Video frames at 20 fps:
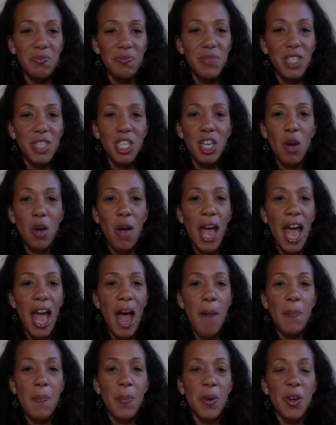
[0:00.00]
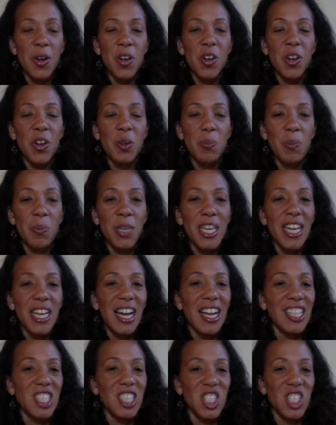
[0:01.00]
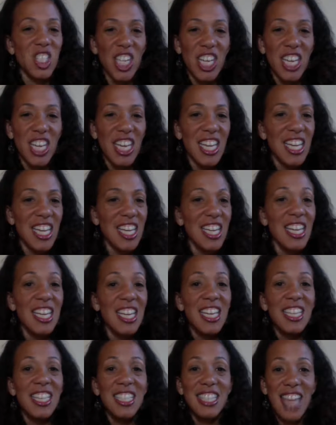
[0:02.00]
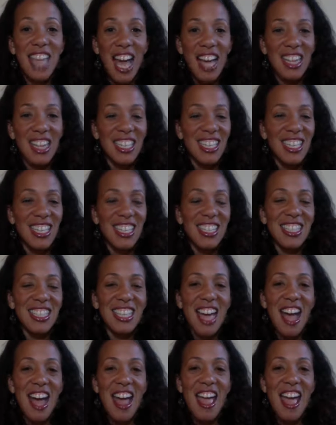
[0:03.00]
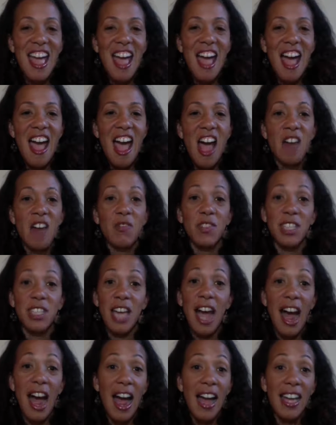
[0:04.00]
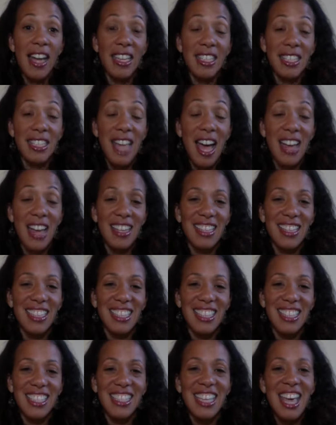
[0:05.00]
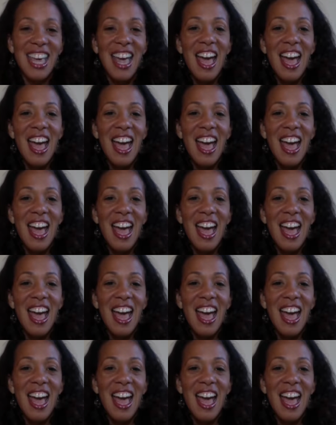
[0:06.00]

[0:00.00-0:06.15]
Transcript: you know, apple, pecan, chicken salads. I have Thai salads.